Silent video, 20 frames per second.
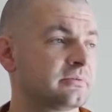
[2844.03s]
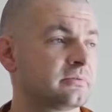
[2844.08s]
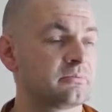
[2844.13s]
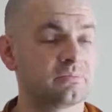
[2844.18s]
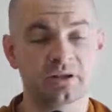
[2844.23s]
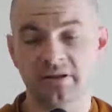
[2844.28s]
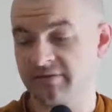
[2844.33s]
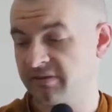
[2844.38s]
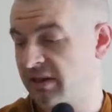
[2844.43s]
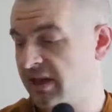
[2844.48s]

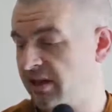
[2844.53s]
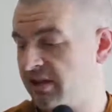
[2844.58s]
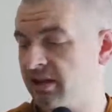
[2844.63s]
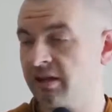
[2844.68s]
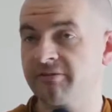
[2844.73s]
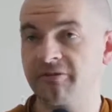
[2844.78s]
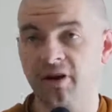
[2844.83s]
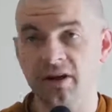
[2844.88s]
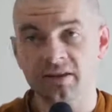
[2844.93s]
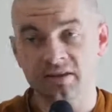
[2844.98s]
But
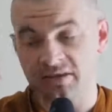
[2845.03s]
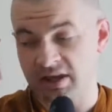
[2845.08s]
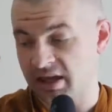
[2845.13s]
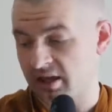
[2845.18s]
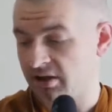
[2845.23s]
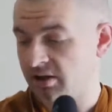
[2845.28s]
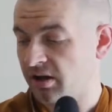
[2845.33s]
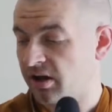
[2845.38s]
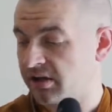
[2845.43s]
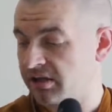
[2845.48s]
if I
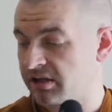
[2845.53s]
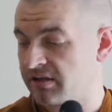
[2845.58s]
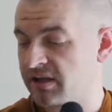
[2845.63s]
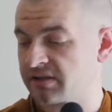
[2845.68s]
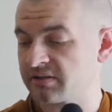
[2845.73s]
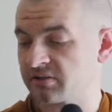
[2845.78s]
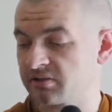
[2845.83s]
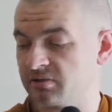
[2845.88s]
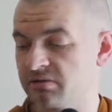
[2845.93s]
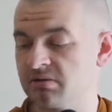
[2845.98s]
think, oh yeah,
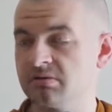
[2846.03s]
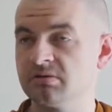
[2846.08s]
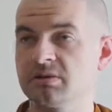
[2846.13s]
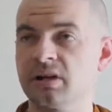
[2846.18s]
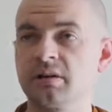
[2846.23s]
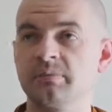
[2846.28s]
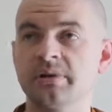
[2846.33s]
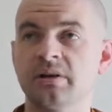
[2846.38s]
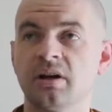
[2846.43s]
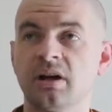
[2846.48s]
that's good,
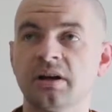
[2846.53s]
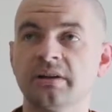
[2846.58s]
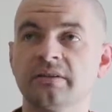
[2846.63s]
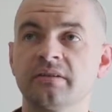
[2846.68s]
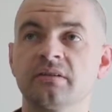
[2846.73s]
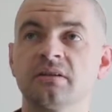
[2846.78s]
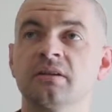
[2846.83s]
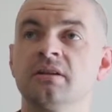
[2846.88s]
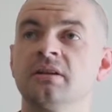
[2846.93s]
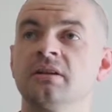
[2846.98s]
that'll be
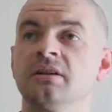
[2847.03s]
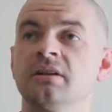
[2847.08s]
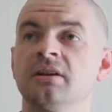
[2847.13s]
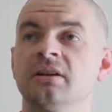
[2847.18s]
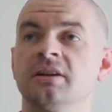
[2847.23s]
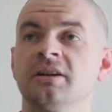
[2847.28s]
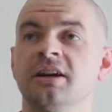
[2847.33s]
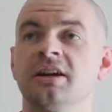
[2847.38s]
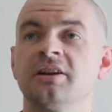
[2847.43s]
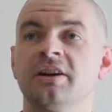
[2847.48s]
nice,
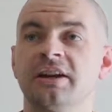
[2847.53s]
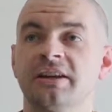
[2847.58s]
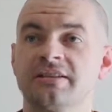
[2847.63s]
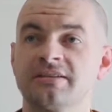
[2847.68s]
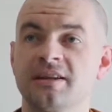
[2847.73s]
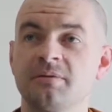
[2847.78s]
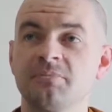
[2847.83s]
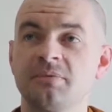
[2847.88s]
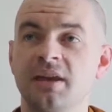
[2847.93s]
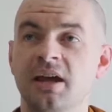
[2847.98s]
and I
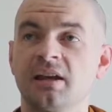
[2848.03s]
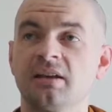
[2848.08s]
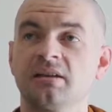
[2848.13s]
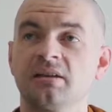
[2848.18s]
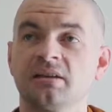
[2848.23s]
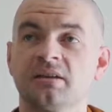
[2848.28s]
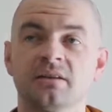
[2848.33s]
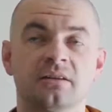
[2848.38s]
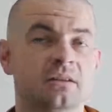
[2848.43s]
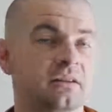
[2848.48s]
accept that,
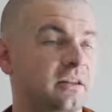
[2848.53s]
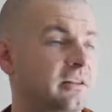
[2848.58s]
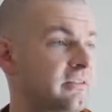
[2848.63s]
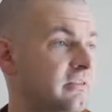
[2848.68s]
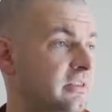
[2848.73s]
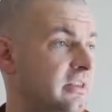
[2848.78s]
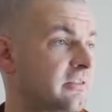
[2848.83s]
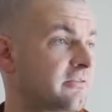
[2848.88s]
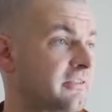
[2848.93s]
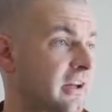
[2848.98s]

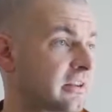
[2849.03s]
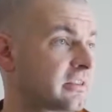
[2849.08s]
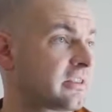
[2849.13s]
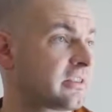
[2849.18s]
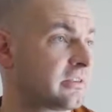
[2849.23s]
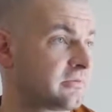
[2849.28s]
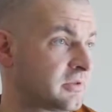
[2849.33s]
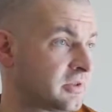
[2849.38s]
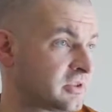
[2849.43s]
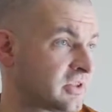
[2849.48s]
the fact
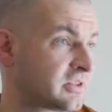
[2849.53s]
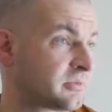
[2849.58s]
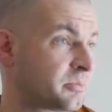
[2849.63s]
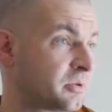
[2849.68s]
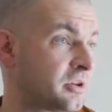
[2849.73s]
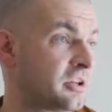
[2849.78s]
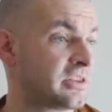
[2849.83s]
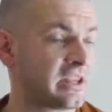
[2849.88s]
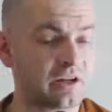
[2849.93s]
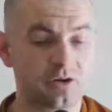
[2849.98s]
that they've just
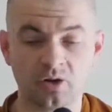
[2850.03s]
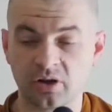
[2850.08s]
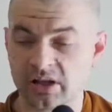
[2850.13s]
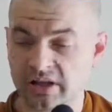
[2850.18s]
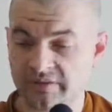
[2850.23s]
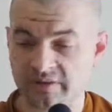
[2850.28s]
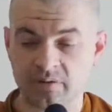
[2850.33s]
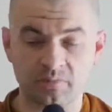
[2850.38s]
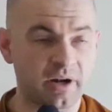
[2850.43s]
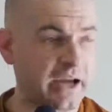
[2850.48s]
put it there, not
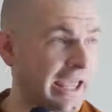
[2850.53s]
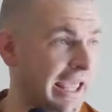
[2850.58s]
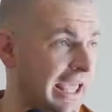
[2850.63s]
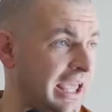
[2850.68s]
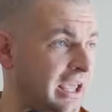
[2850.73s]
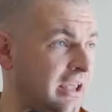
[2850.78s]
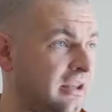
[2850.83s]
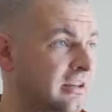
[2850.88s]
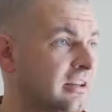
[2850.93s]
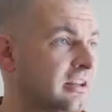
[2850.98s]
even in my
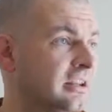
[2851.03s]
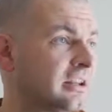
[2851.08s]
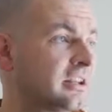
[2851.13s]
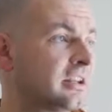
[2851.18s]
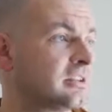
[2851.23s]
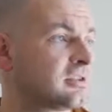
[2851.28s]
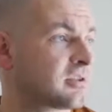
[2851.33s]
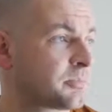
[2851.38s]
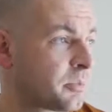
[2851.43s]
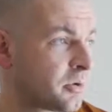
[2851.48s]
hand,
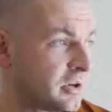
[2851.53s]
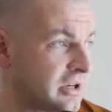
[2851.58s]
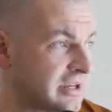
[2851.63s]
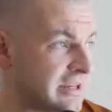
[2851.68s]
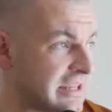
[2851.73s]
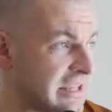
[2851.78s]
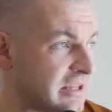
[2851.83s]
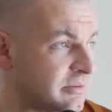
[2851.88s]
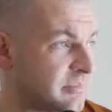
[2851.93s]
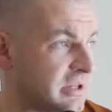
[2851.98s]
just put it
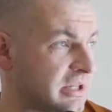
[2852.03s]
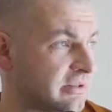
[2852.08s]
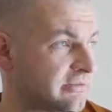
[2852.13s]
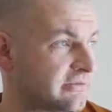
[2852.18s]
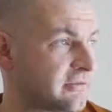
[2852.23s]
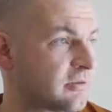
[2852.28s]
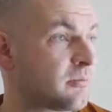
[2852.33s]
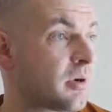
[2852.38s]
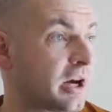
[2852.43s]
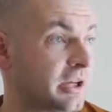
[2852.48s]
near me
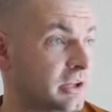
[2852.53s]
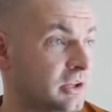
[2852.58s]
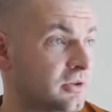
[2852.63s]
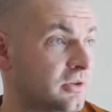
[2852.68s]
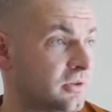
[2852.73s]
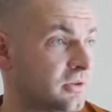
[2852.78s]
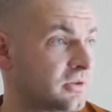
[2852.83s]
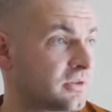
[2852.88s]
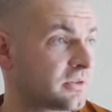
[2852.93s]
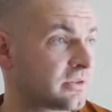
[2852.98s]
for my
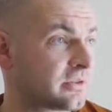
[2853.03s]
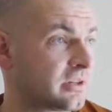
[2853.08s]
use,